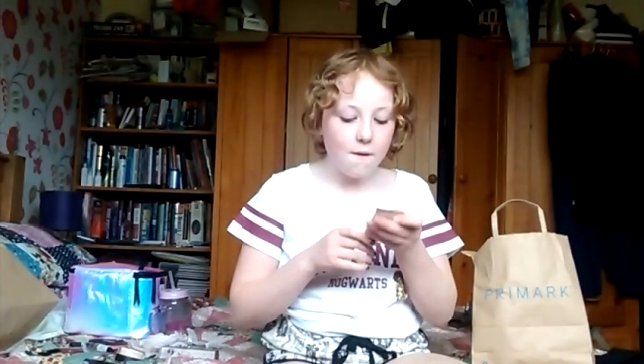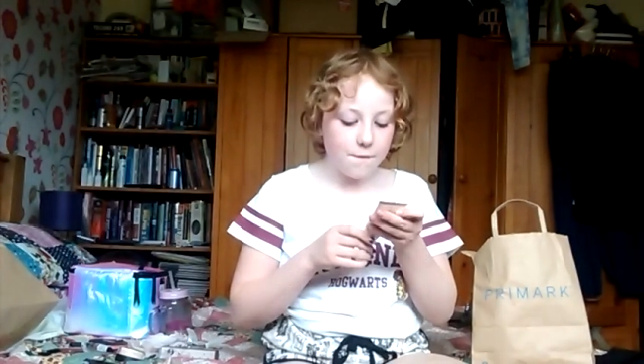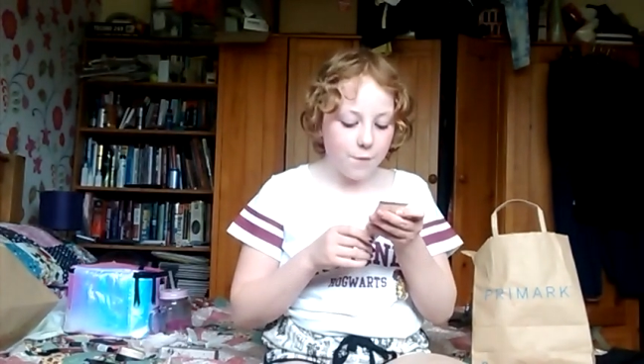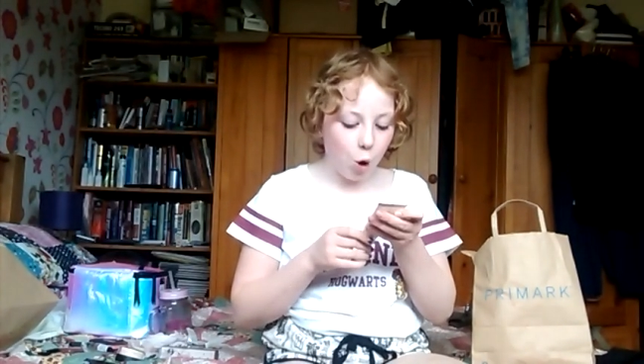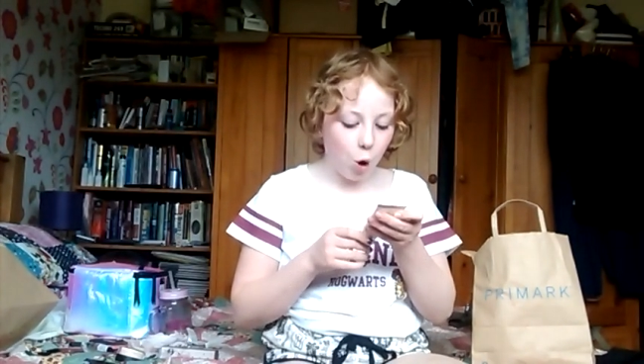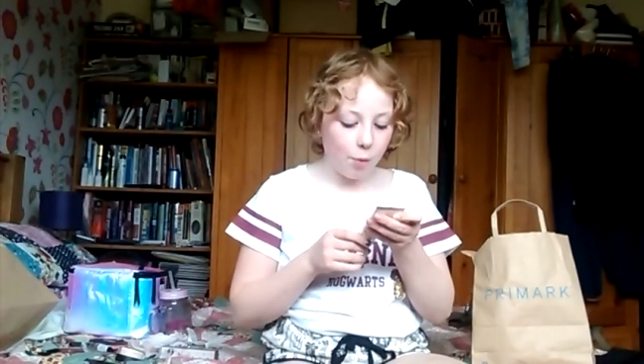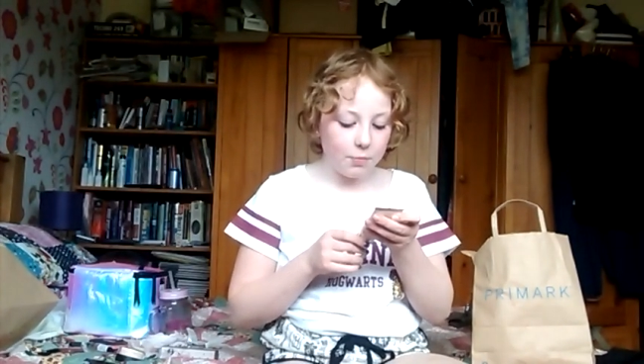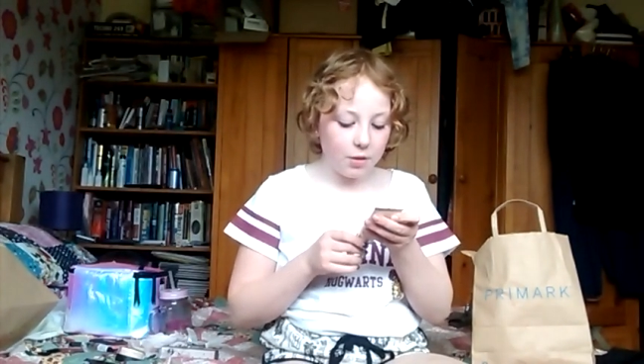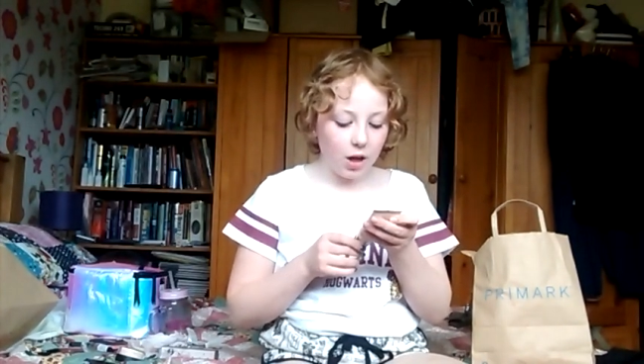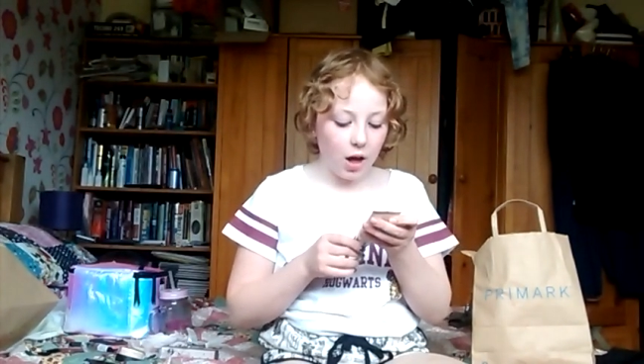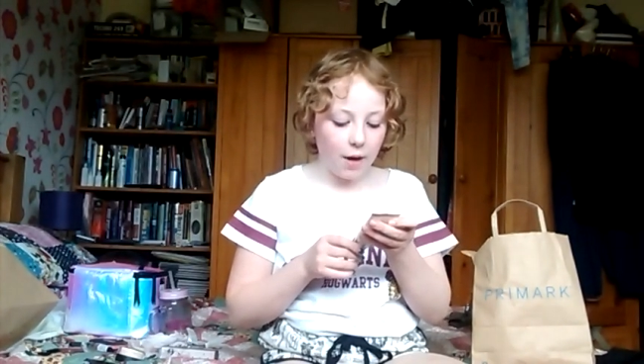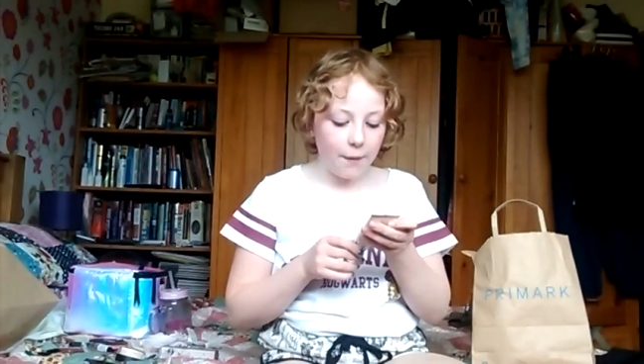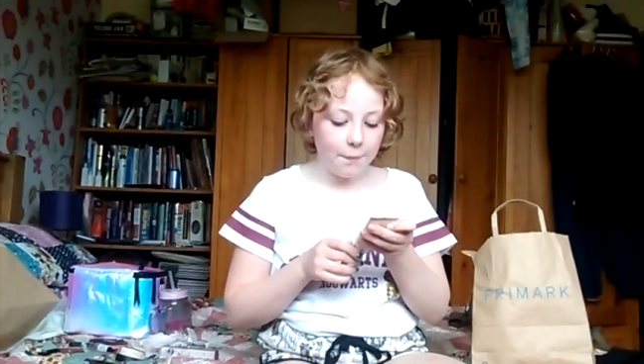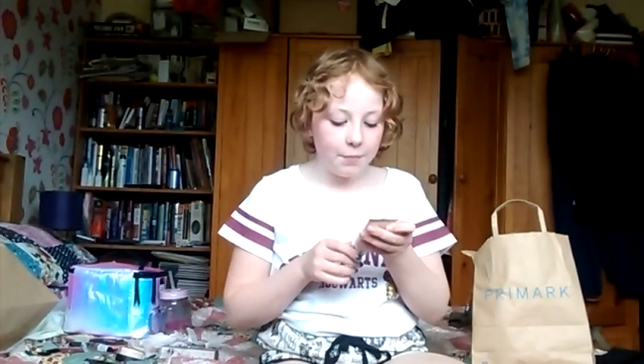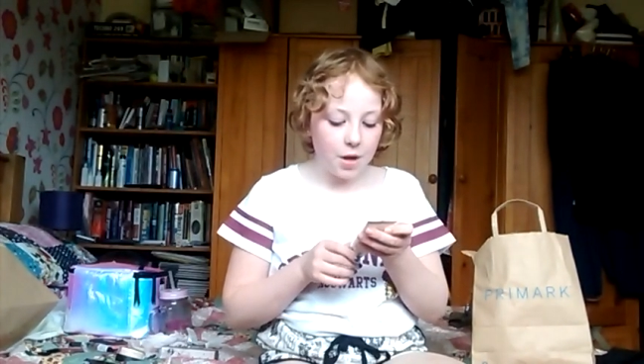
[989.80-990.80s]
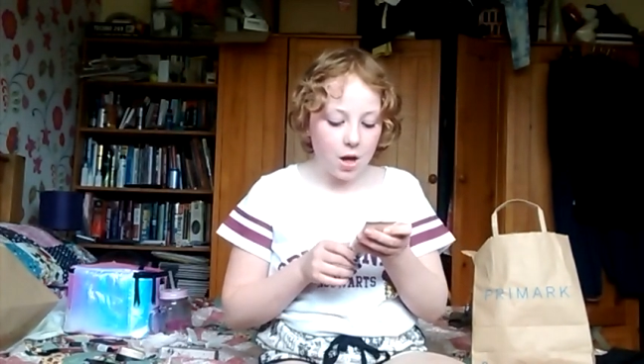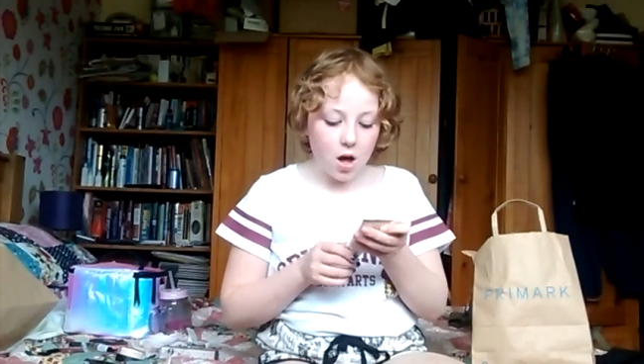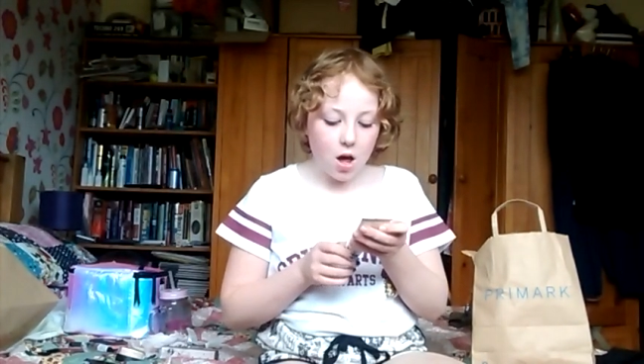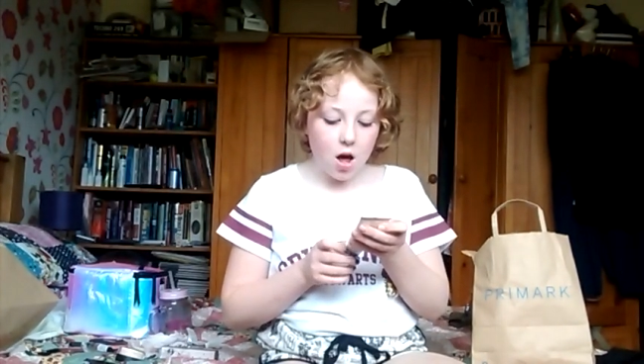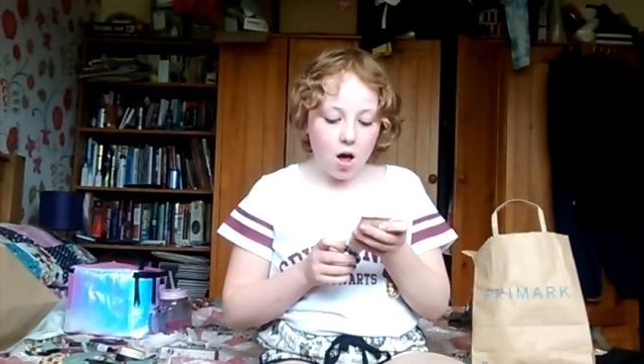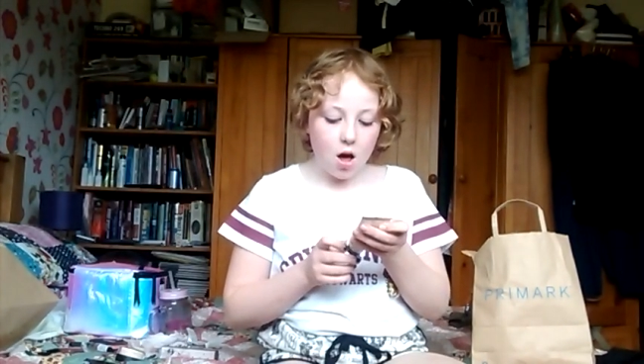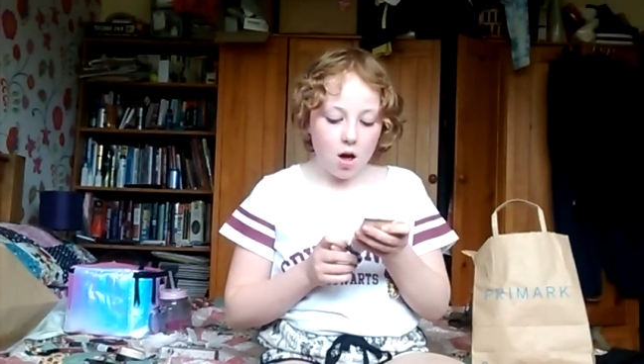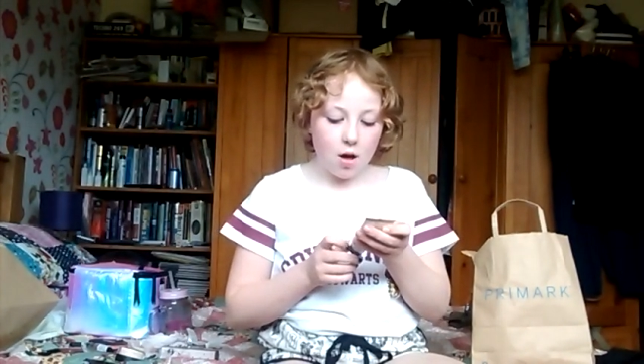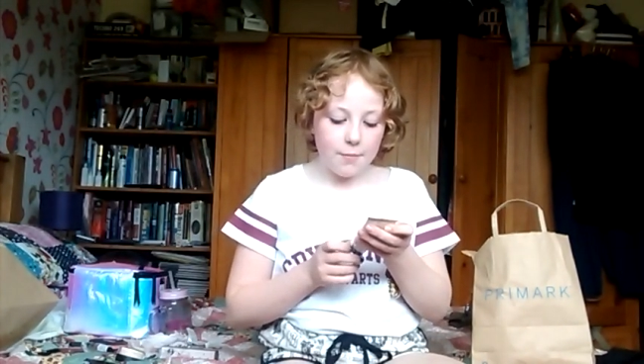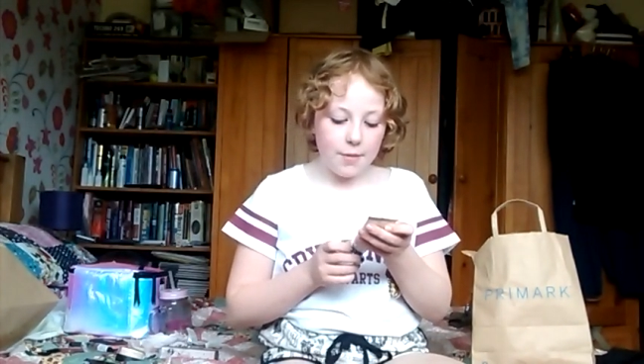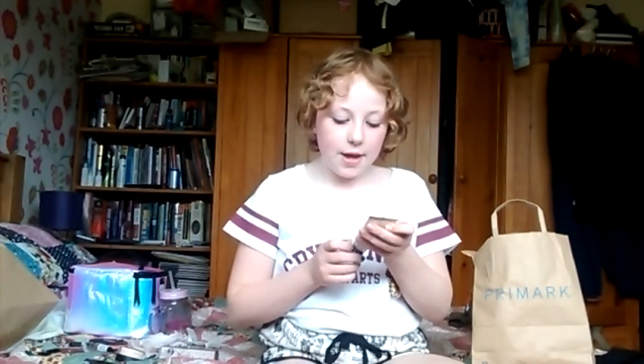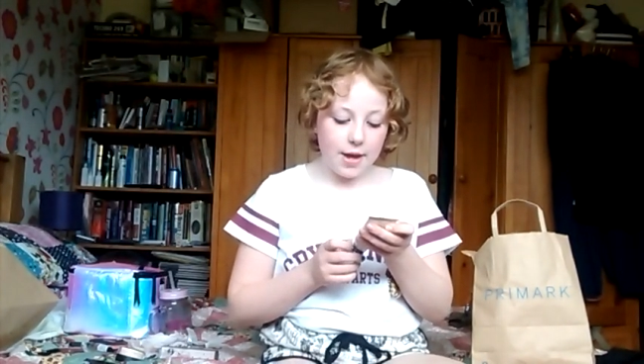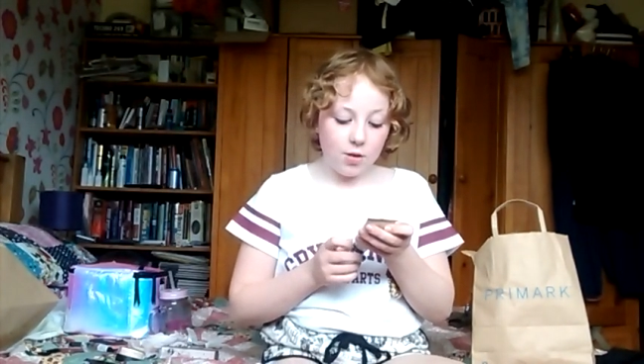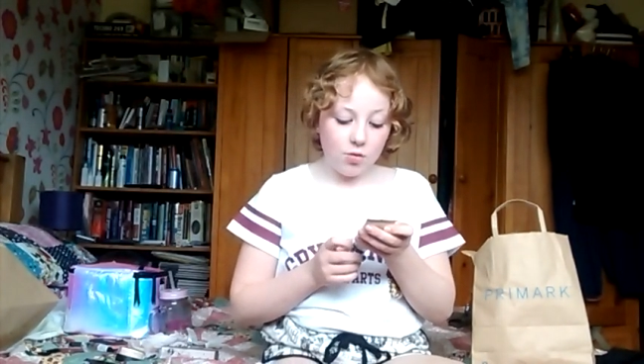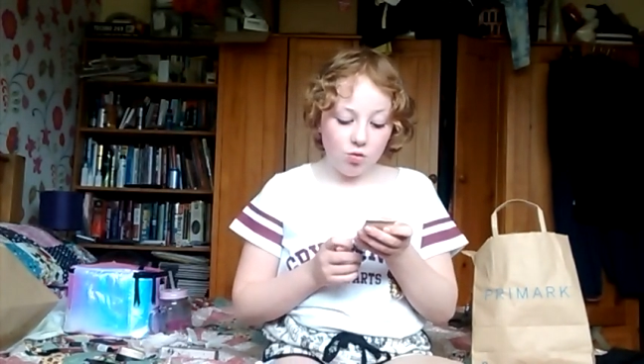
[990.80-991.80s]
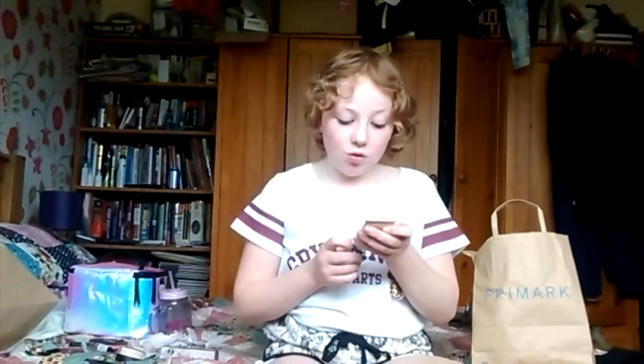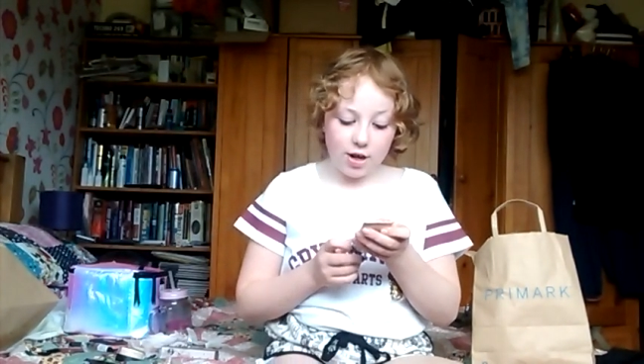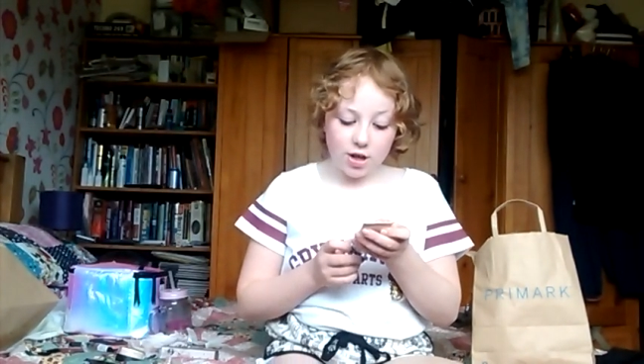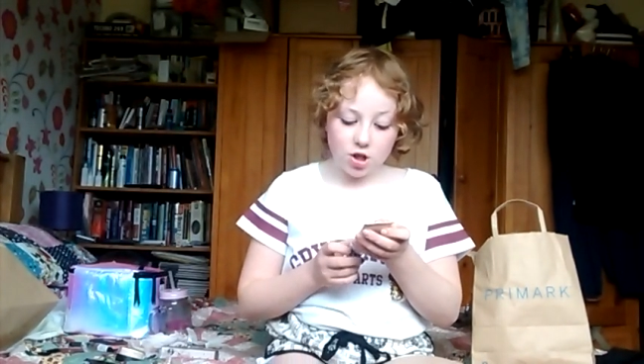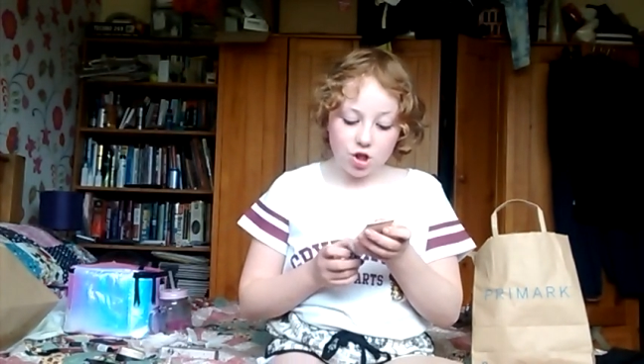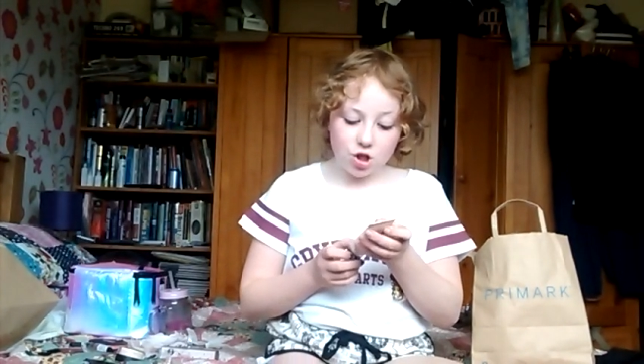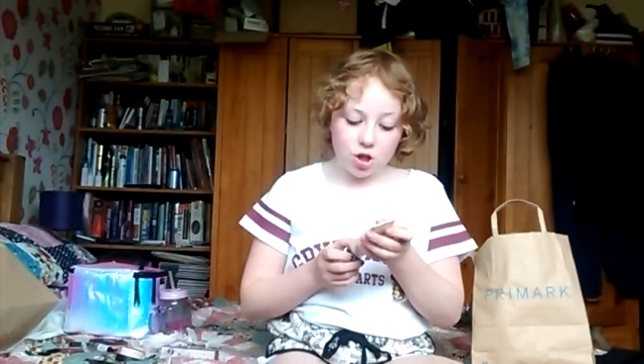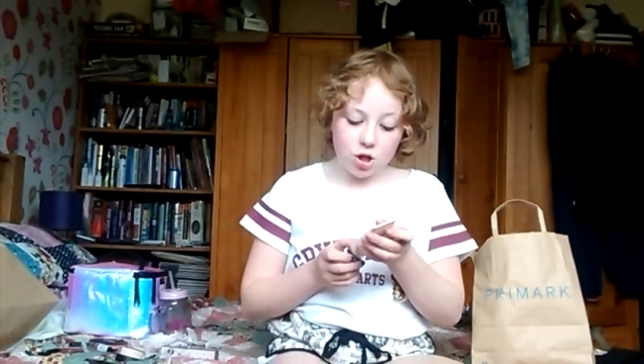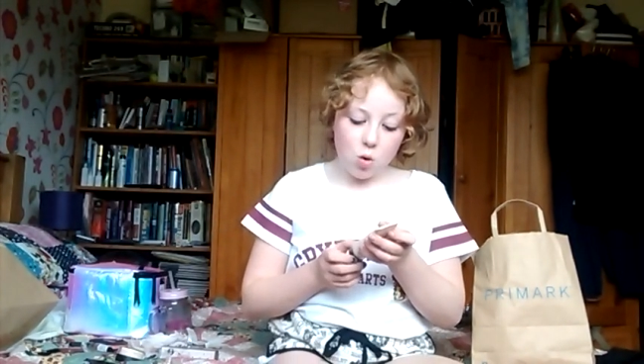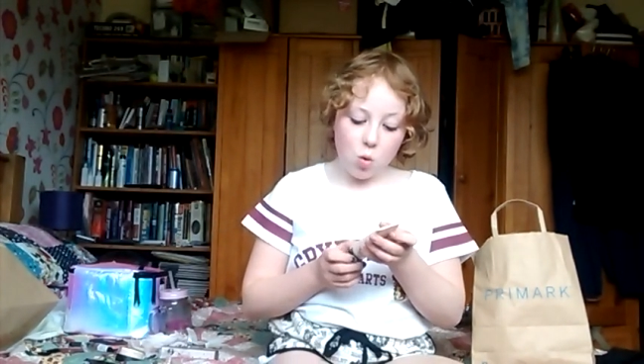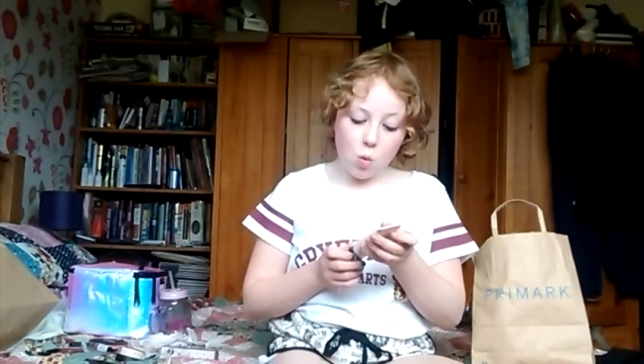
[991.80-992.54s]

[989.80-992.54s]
formula, enriched